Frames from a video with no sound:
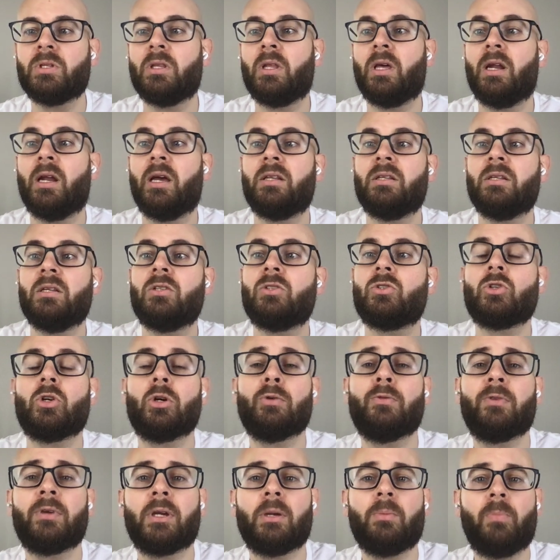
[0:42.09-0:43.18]
and then I did
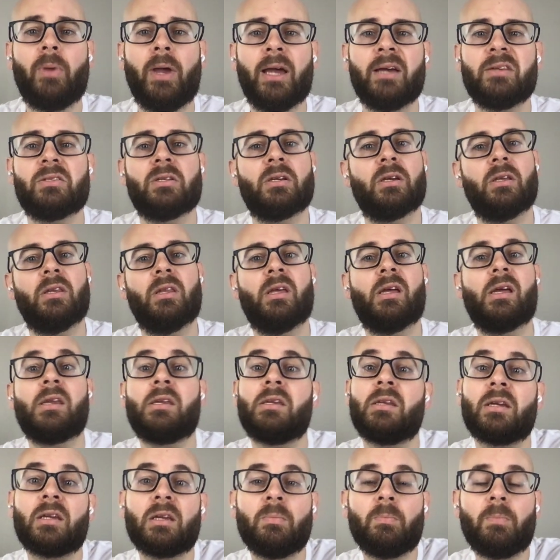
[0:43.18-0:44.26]
serving and passing, and then I
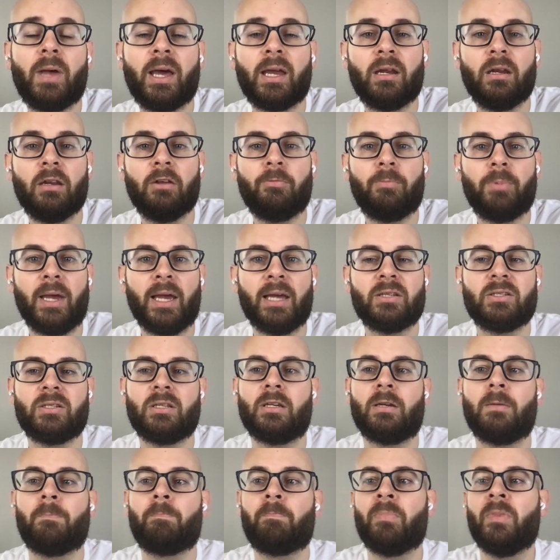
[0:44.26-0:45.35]
did competitive
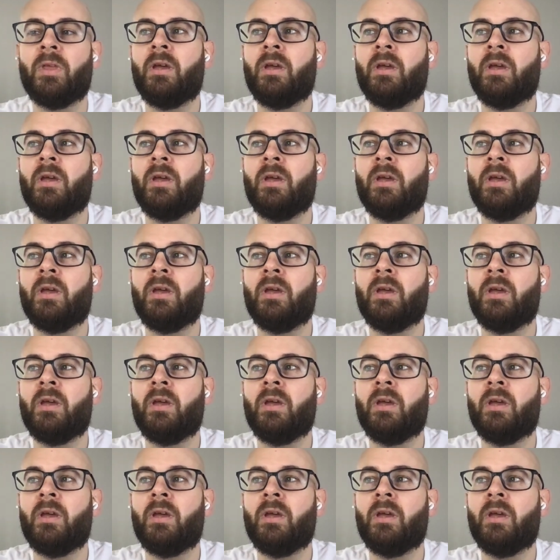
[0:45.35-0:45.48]
passing,